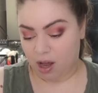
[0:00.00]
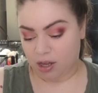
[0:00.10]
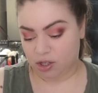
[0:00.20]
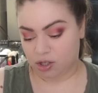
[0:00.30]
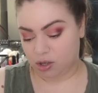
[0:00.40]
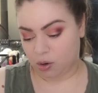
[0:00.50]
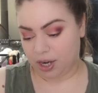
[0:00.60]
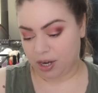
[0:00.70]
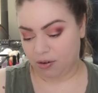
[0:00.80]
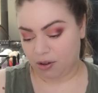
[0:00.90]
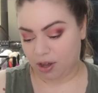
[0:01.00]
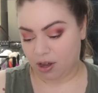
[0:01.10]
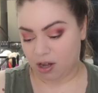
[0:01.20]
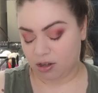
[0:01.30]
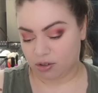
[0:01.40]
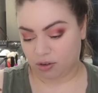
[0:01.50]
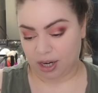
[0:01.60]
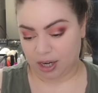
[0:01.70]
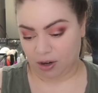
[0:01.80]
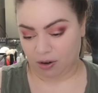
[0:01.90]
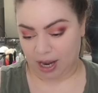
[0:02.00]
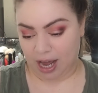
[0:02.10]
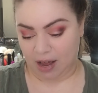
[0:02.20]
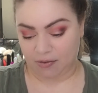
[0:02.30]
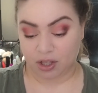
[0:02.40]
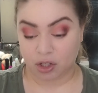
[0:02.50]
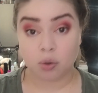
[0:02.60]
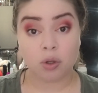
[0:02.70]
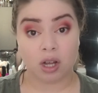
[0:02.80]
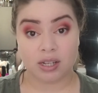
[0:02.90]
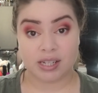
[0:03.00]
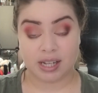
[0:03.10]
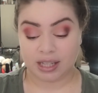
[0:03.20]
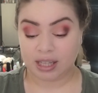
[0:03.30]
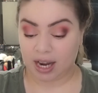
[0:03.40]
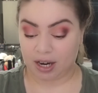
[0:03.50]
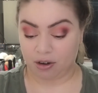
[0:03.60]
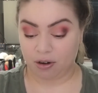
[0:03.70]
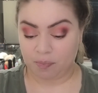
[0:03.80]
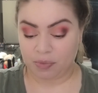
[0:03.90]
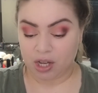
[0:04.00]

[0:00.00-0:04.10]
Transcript: So here are the colors right here. I have the 2 glosses and the liner.